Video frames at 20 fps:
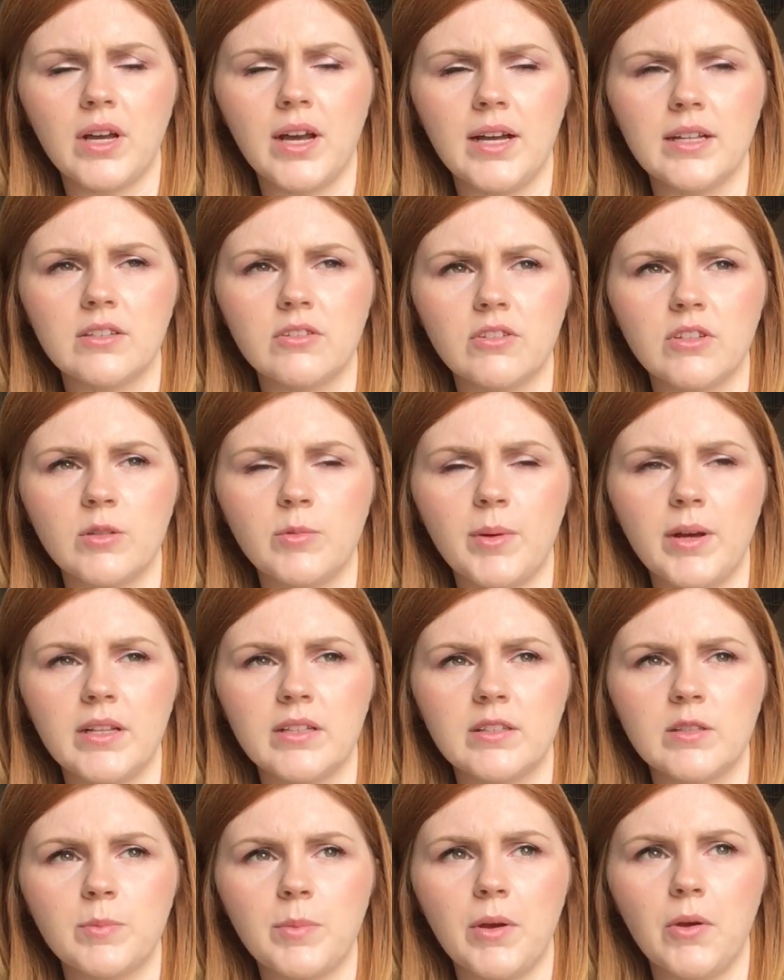I had a really
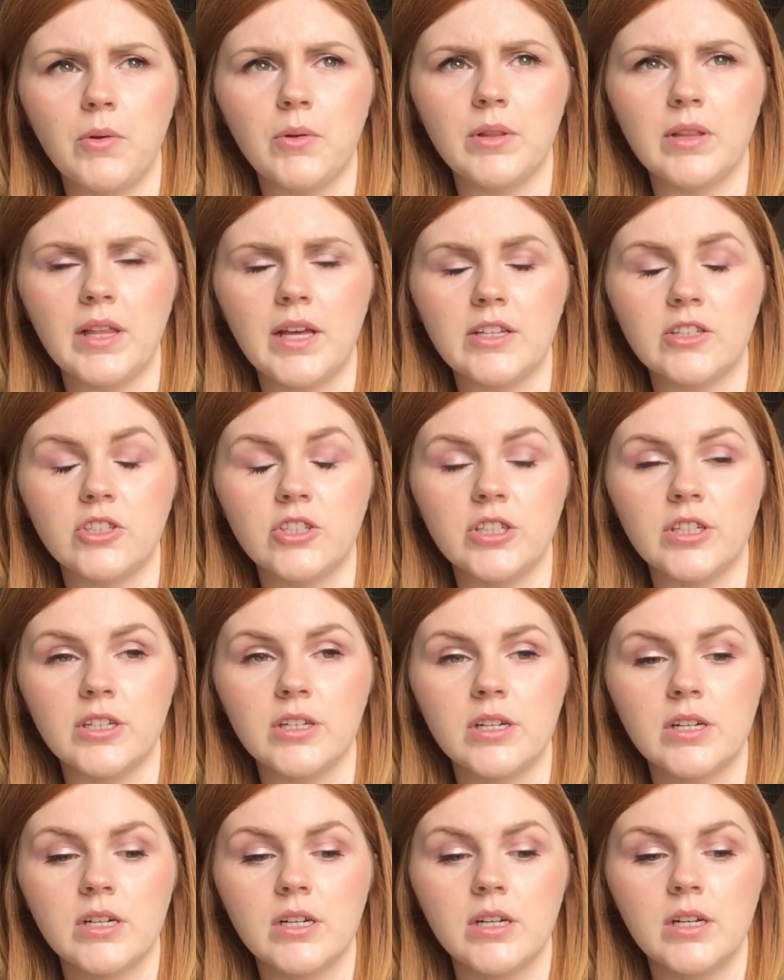bad spell last
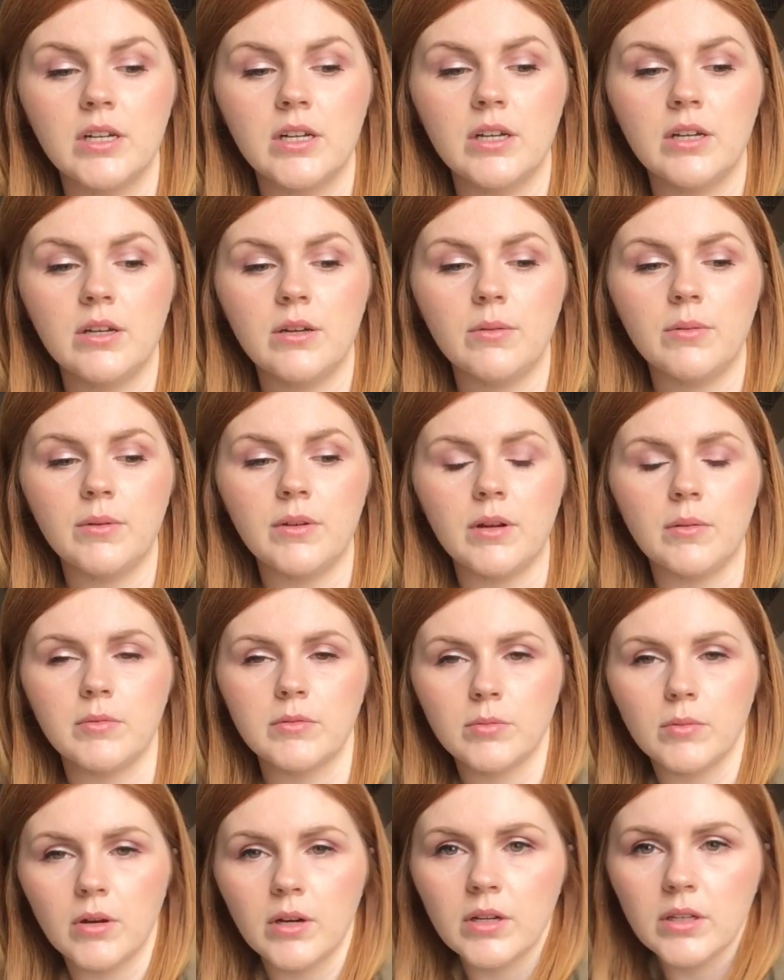year where I
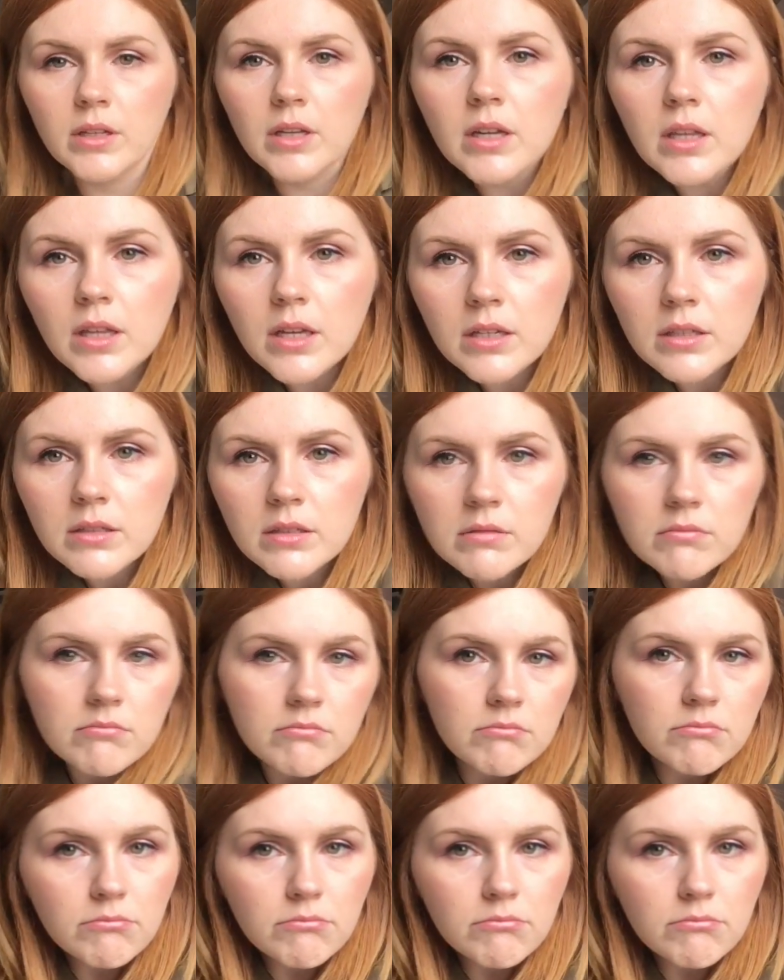was walking like this,